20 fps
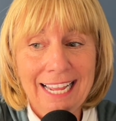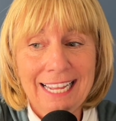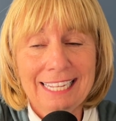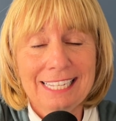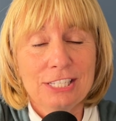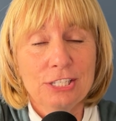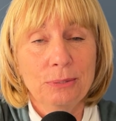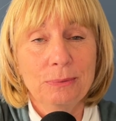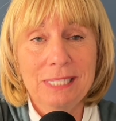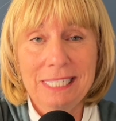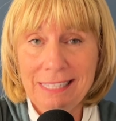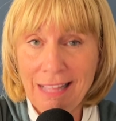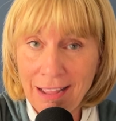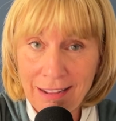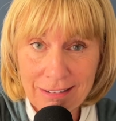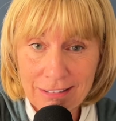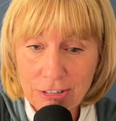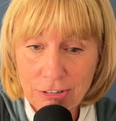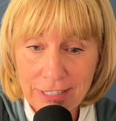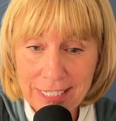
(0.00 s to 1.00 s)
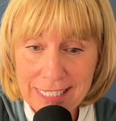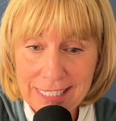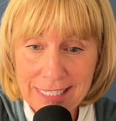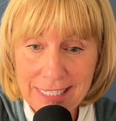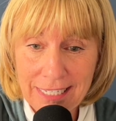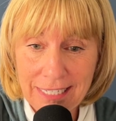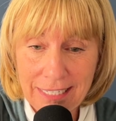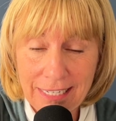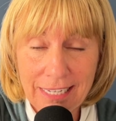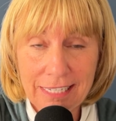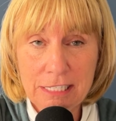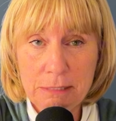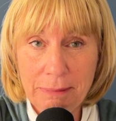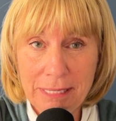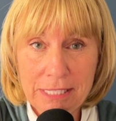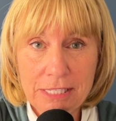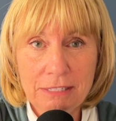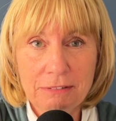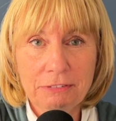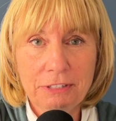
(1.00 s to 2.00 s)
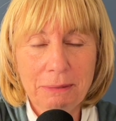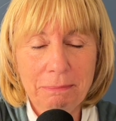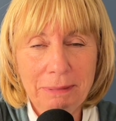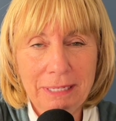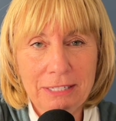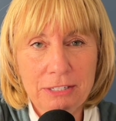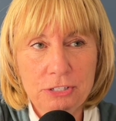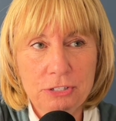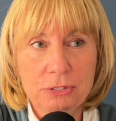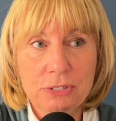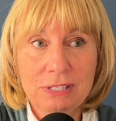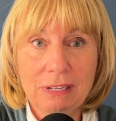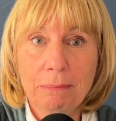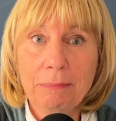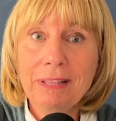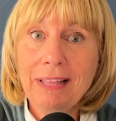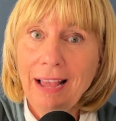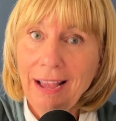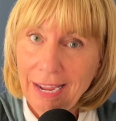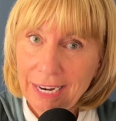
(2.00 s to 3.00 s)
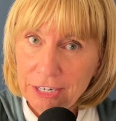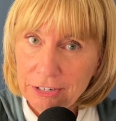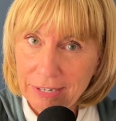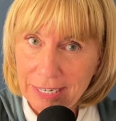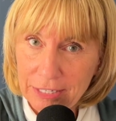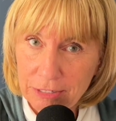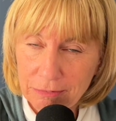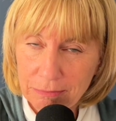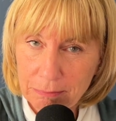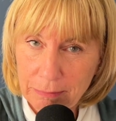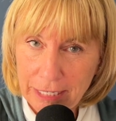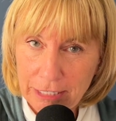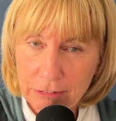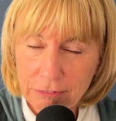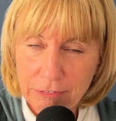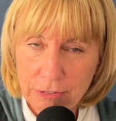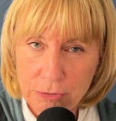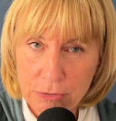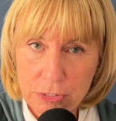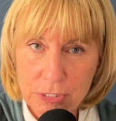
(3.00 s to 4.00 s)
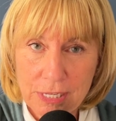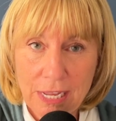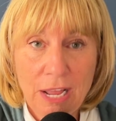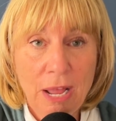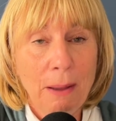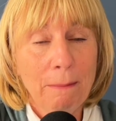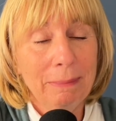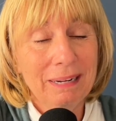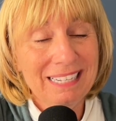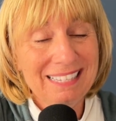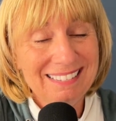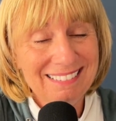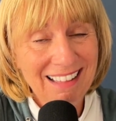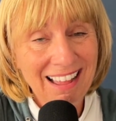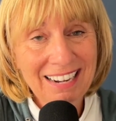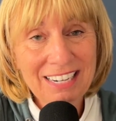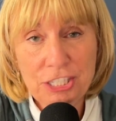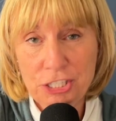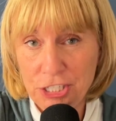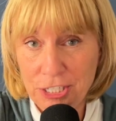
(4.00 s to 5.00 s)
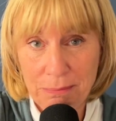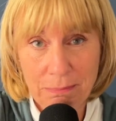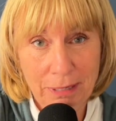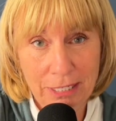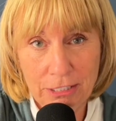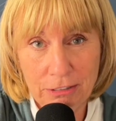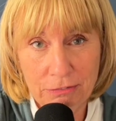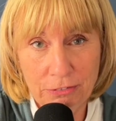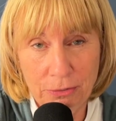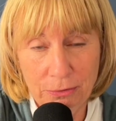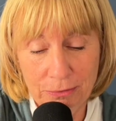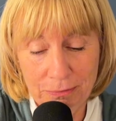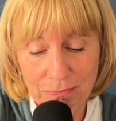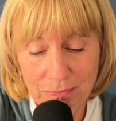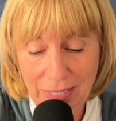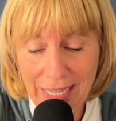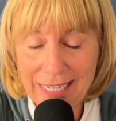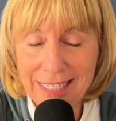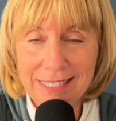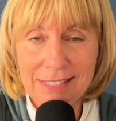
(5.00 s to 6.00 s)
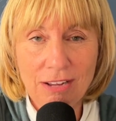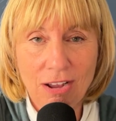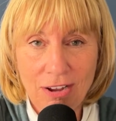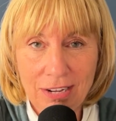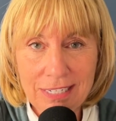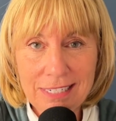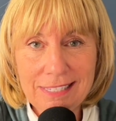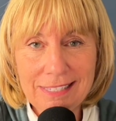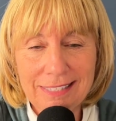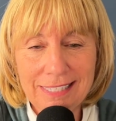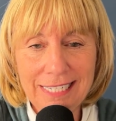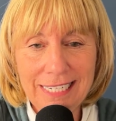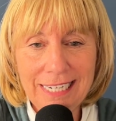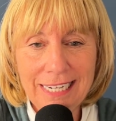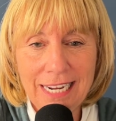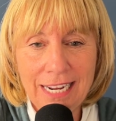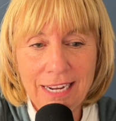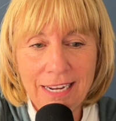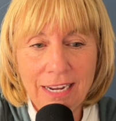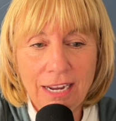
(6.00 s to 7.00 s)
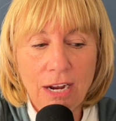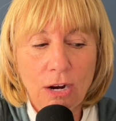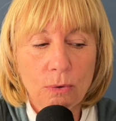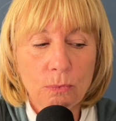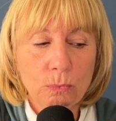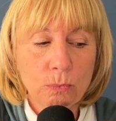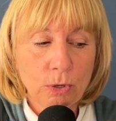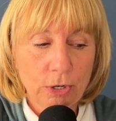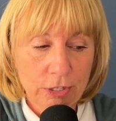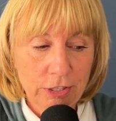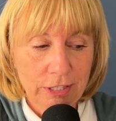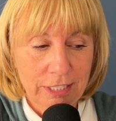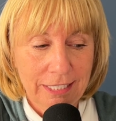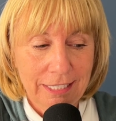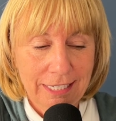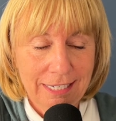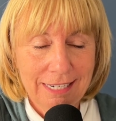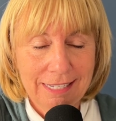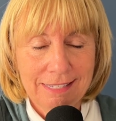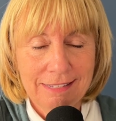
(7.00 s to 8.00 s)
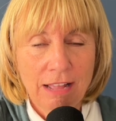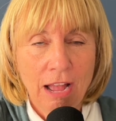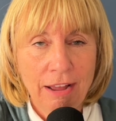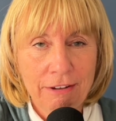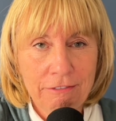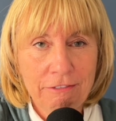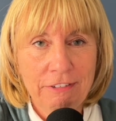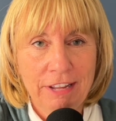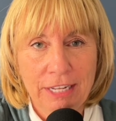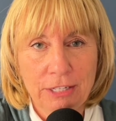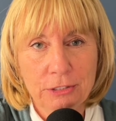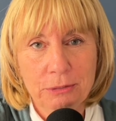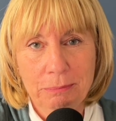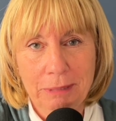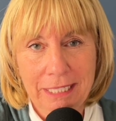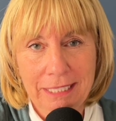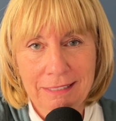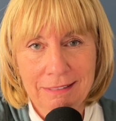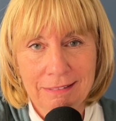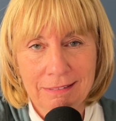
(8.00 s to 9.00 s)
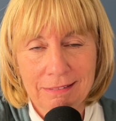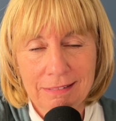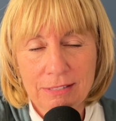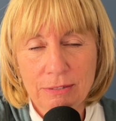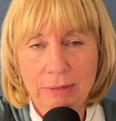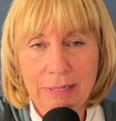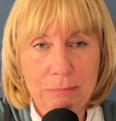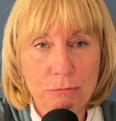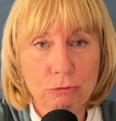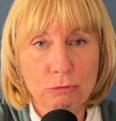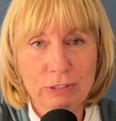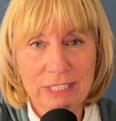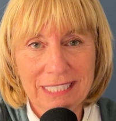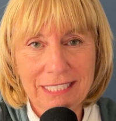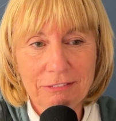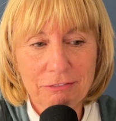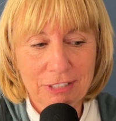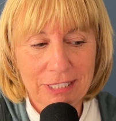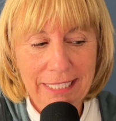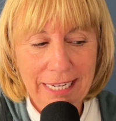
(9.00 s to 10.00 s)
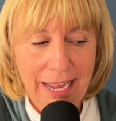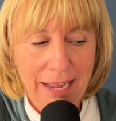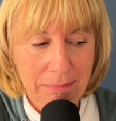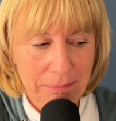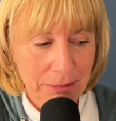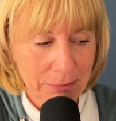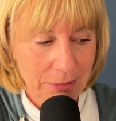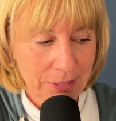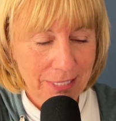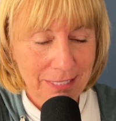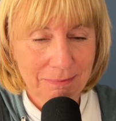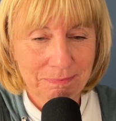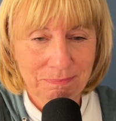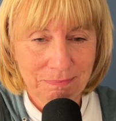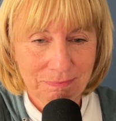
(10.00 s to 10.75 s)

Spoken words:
So it's not crazy expensive compared to some of the higher end microphones, but it's not a cheap microphone, and it's honestly worth it. It has not failed me. So I'm really, really happy with it.